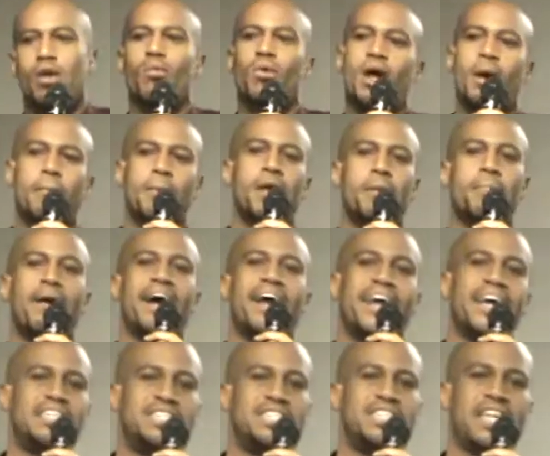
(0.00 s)
And what I mean by
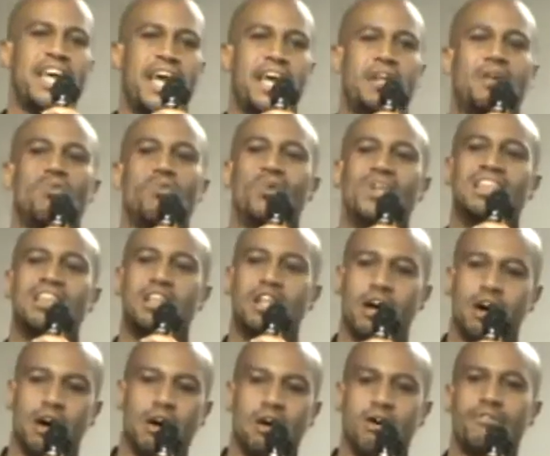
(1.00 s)
educated with
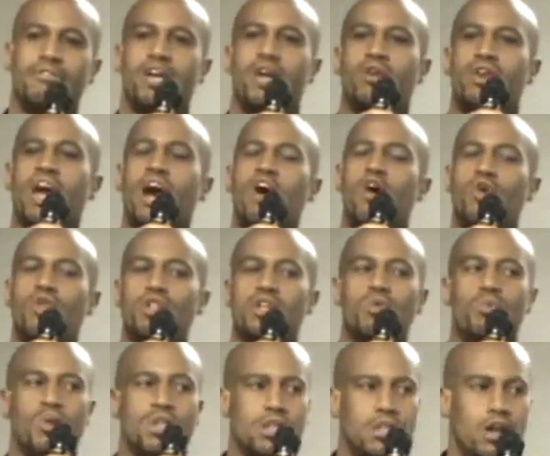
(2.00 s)
love, and not
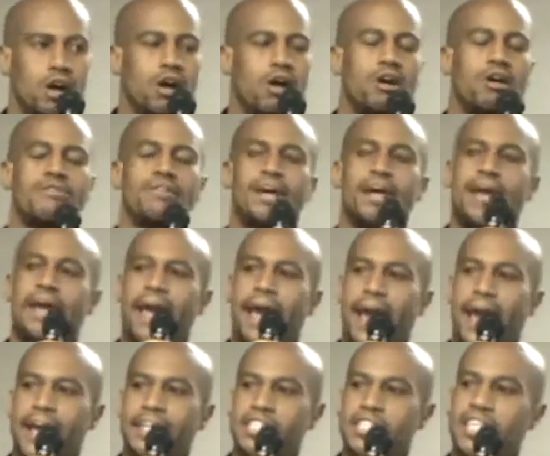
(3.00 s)
only with love,
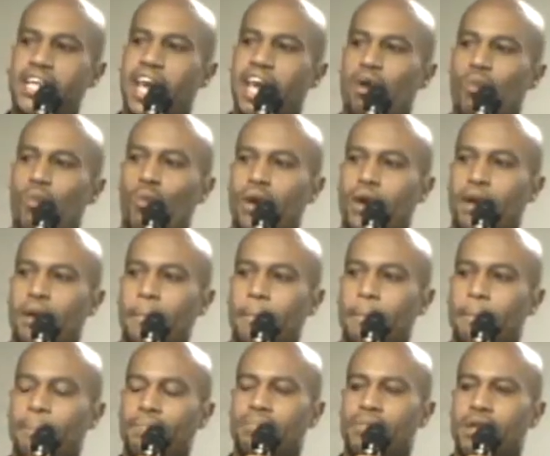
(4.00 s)
educate with,
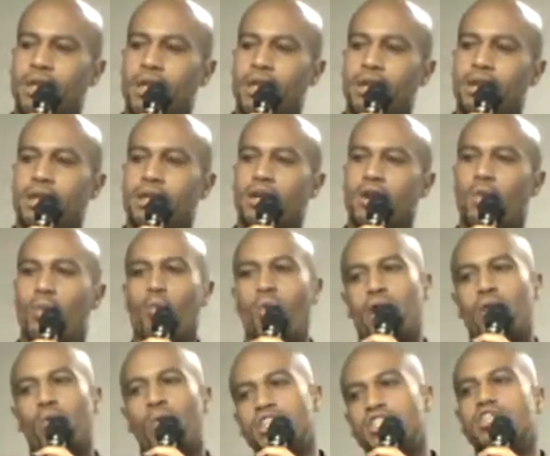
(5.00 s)

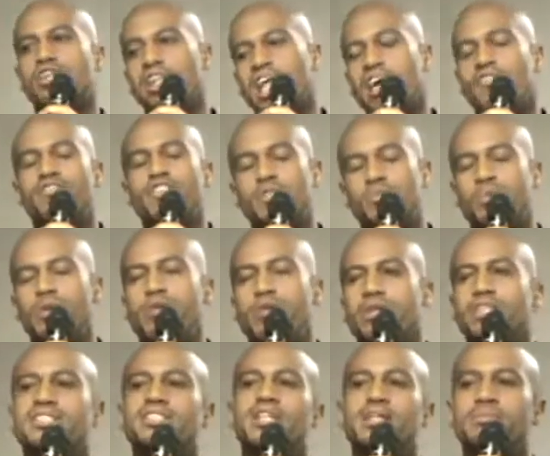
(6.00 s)
with with your life
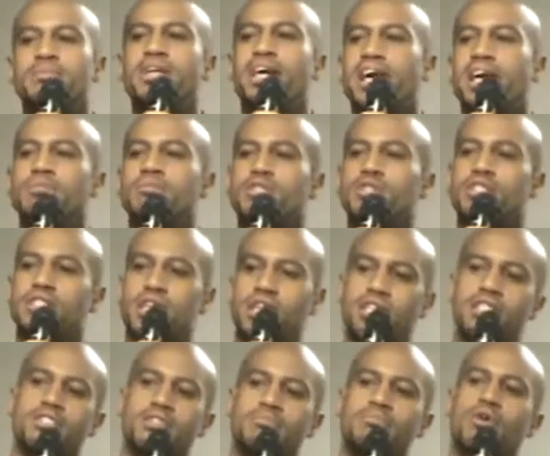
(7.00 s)
experience. Sometimes your
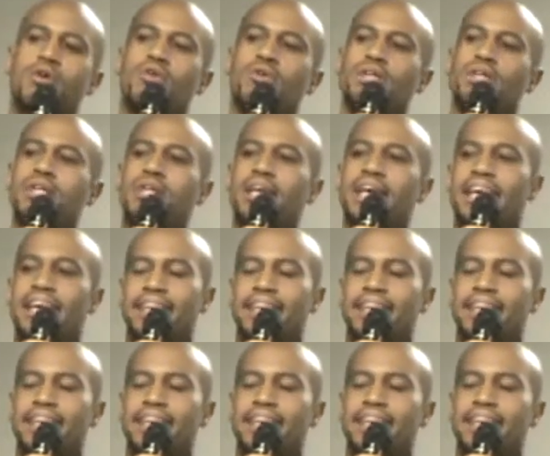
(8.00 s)
testimony